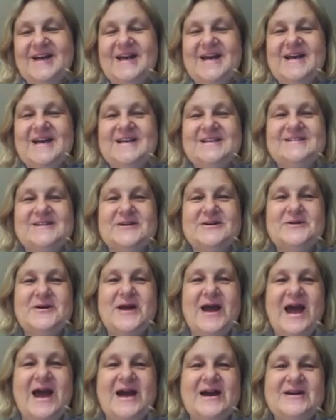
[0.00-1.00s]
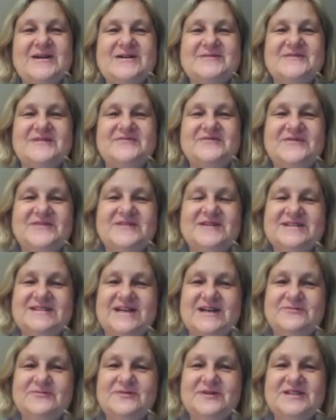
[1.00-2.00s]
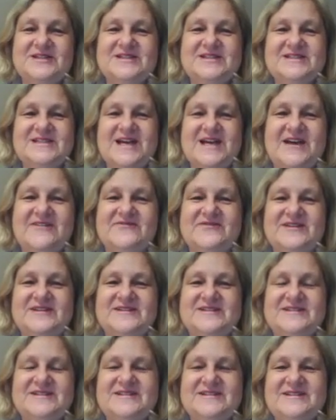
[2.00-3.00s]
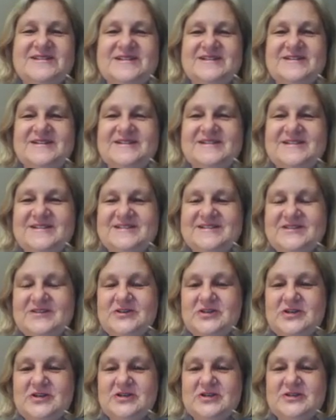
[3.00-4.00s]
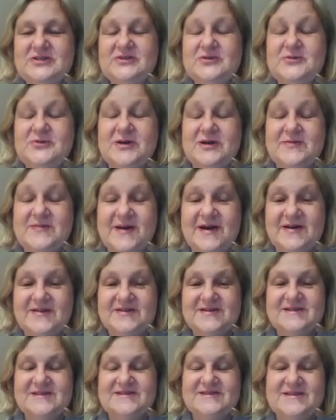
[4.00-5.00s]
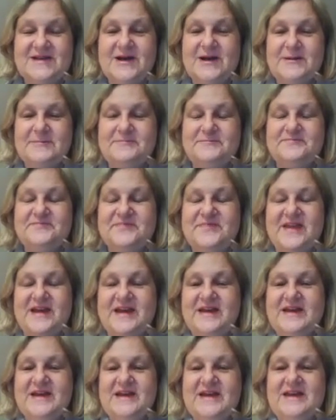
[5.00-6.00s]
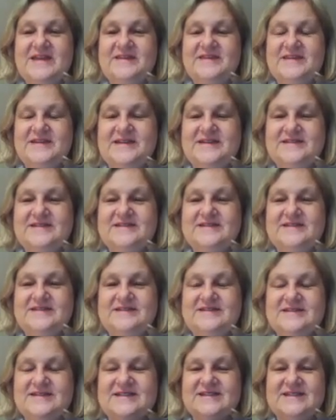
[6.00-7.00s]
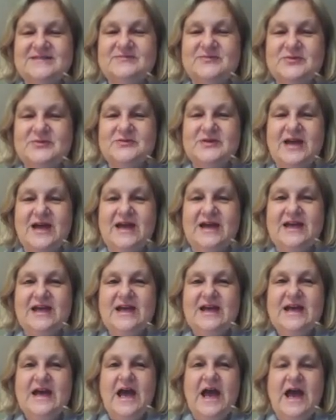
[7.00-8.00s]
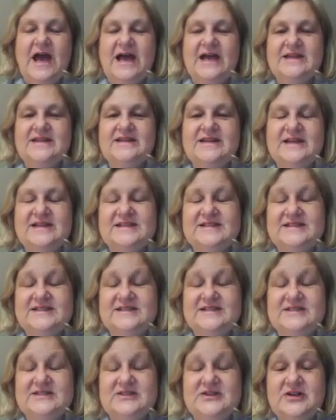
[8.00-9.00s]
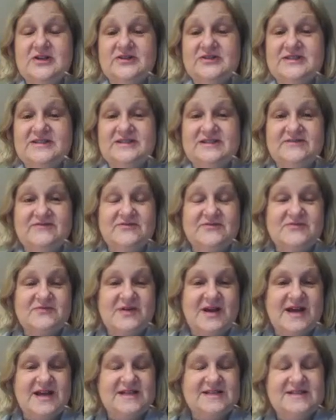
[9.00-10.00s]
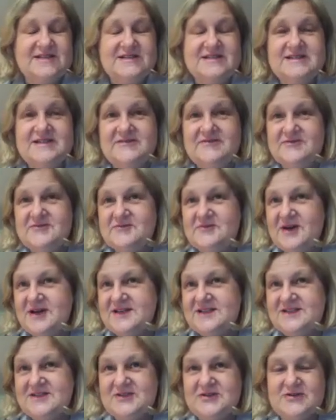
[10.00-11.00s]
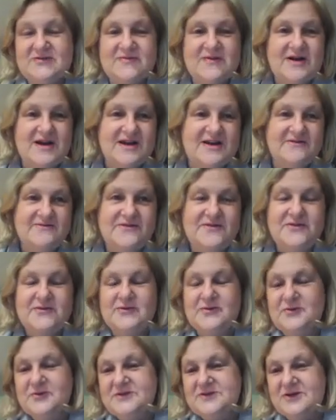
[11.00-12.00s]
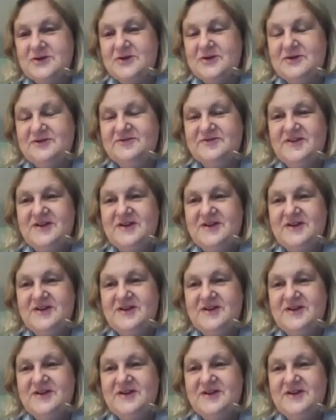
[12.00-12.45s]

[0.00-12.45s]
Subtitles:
so how can we find out which is the heaviest and the lightest? So you're going to talk about this this morning, and lots of different ways, and different ways that you might have thought of.